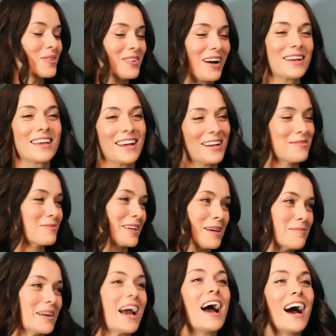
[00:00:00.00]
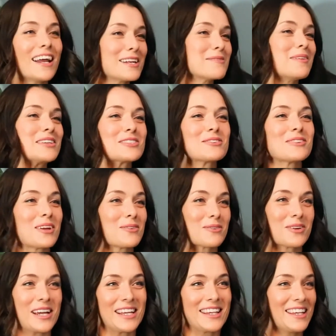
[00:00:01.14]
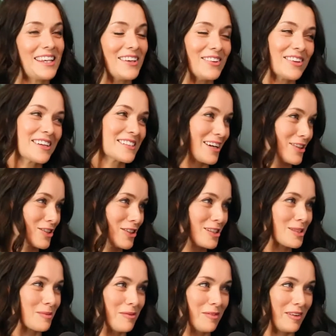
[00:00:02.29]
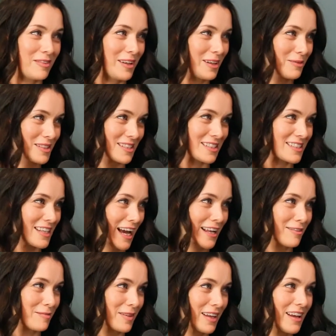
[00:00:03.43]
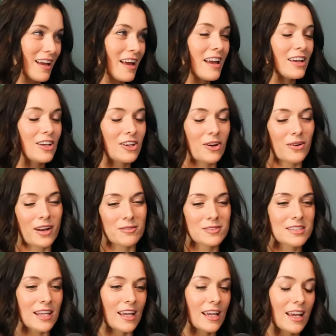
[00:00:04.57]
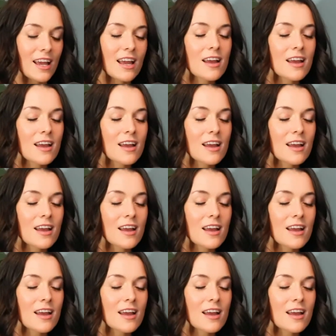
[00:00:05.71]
again, I'm a hippie. I did a bunch of like Reiki healing sessions when Vivian was inside of me. You know, and I was like,